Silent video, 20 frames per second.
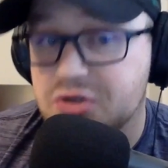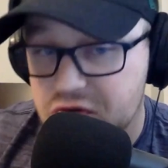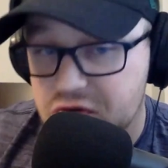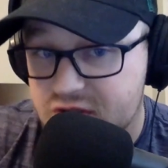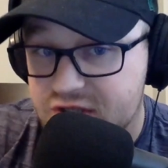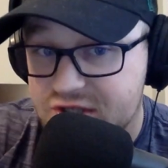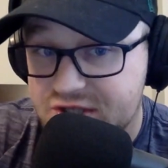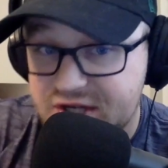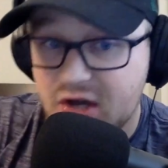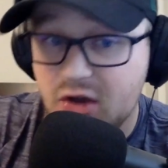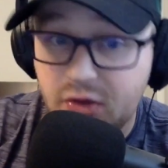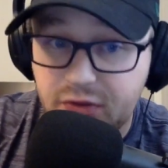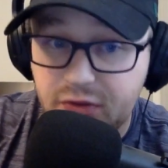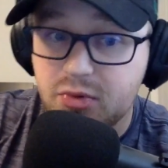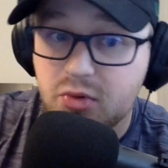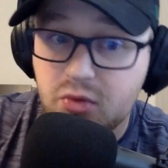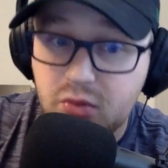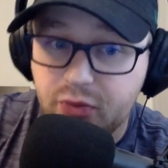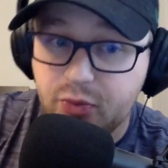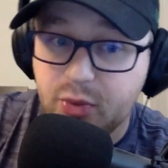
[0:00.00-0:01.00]
you still
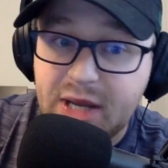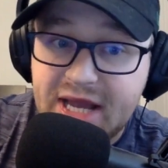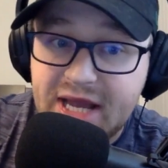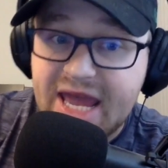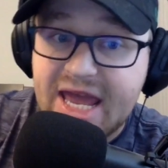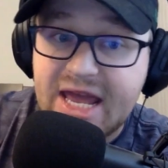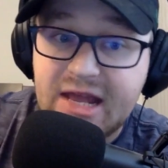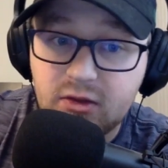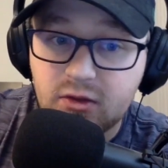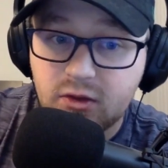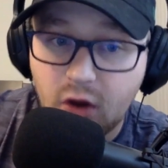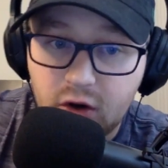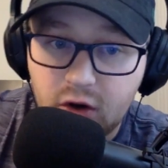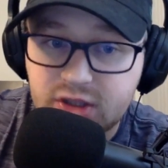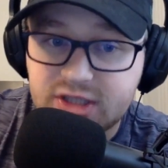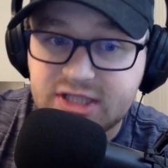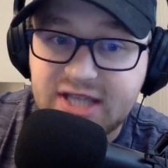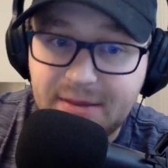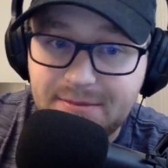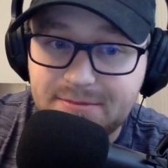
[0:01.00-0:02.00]
threw 3
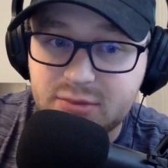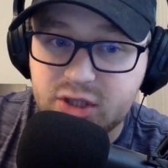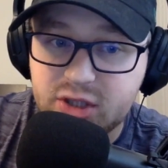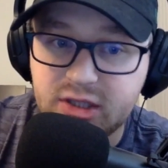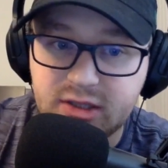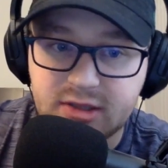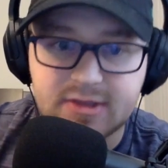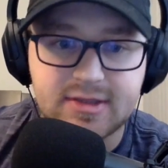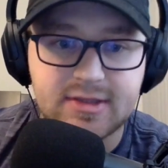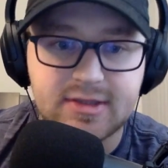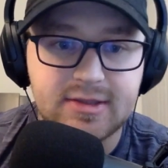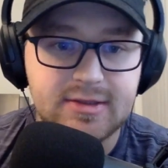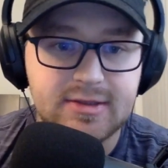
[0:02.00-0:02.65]
interceptions.